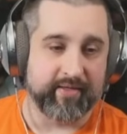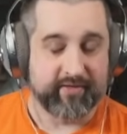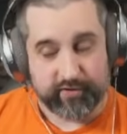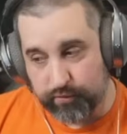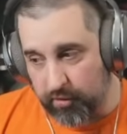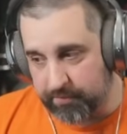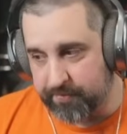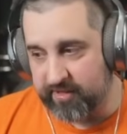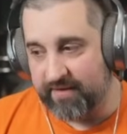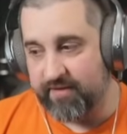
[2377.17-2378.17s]
2 gold
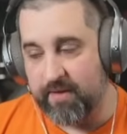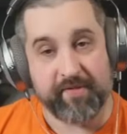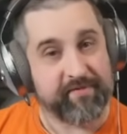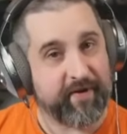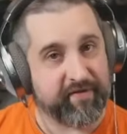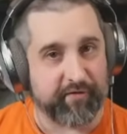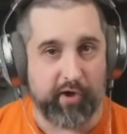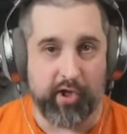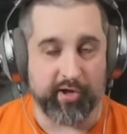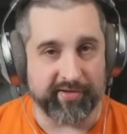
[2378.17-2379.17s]
per level up is very
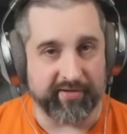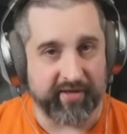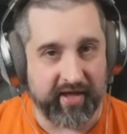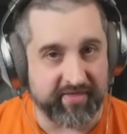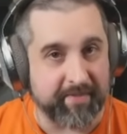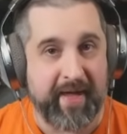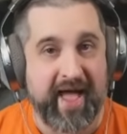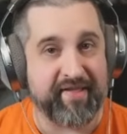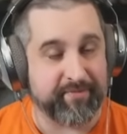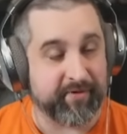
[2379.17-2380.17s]
strong. In the
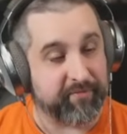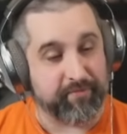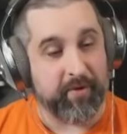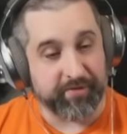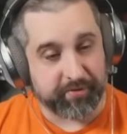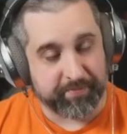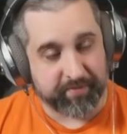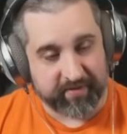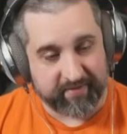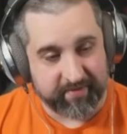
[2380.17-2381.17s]
past, when it was 1 gold
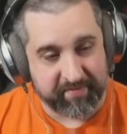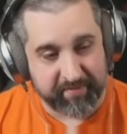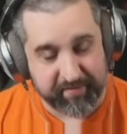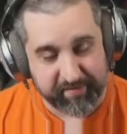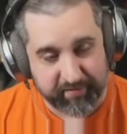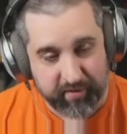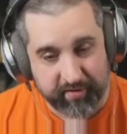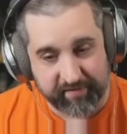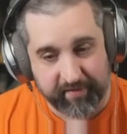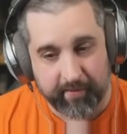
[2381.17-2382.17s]
per level up, it's been
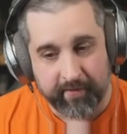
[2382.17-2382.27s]
strong. So